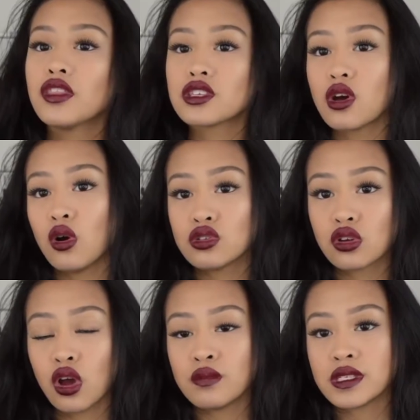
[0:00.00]
And this also
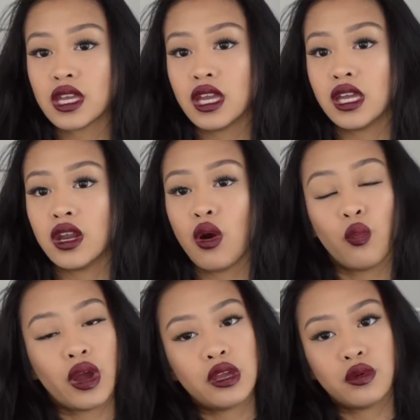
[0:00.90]
comes in
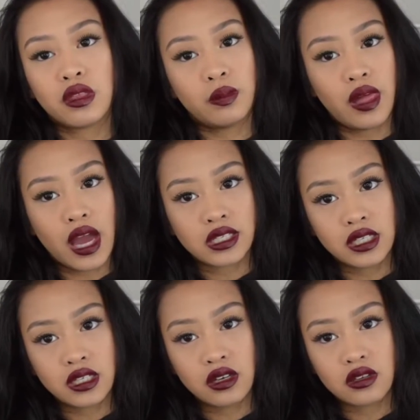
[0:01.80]
white with black
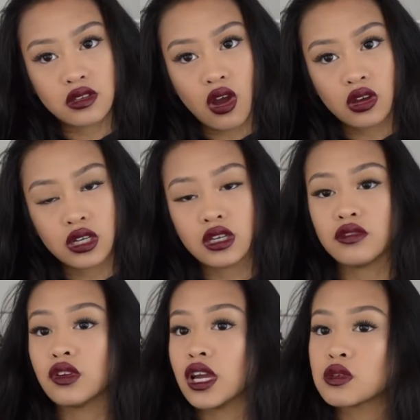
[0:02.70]
details on it
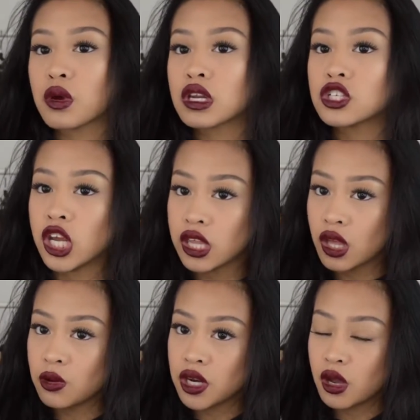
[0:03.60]
if you guys want to check
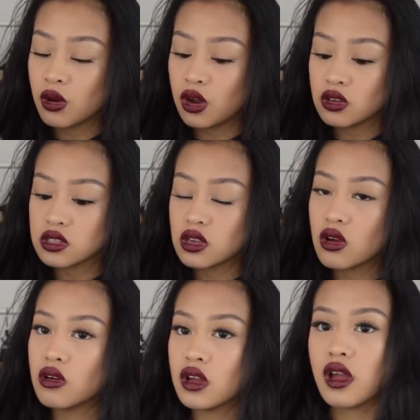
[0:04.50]
that one out also.